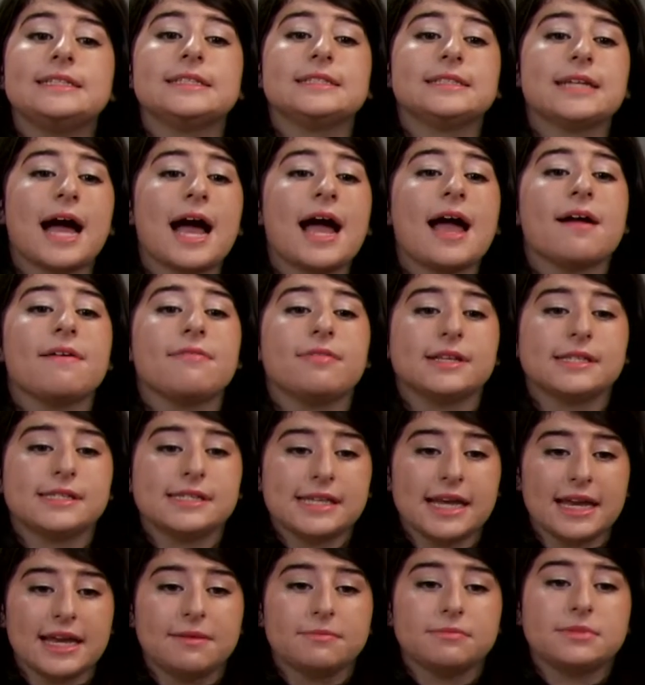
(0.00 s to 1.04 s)
to die of the
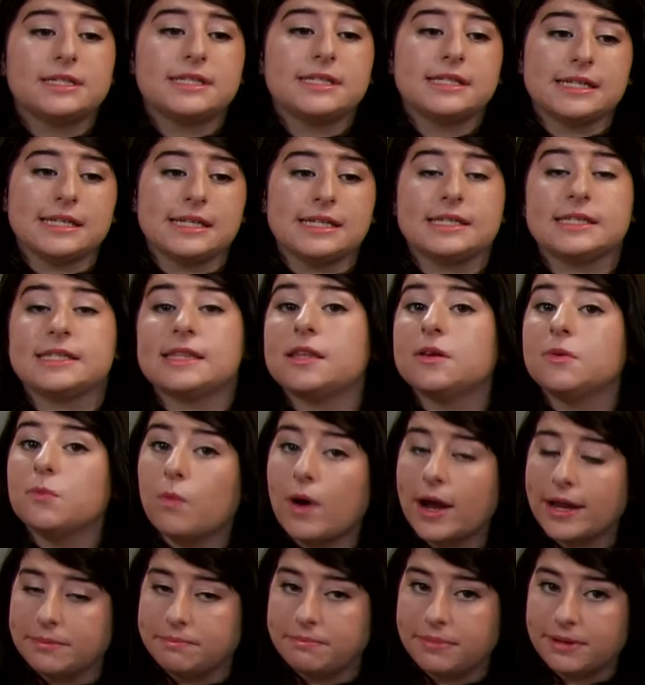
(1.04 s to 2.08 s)
same disease than
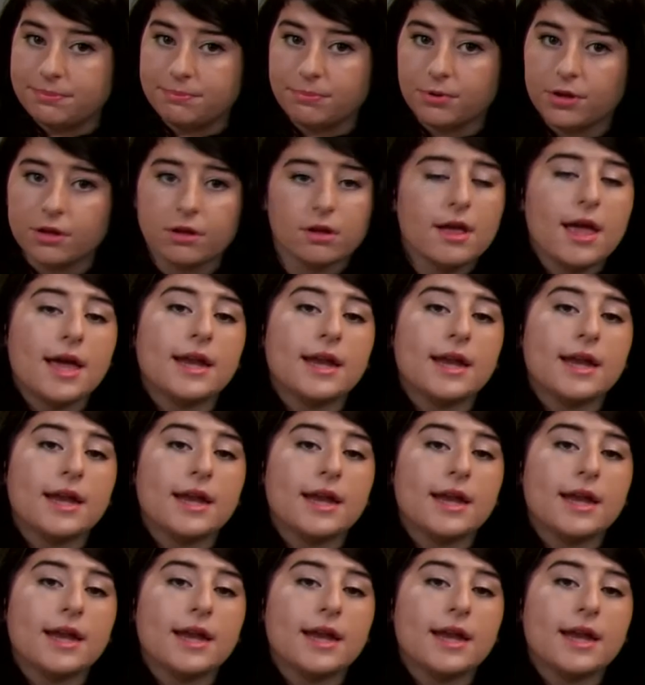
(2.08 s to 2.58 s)
white people.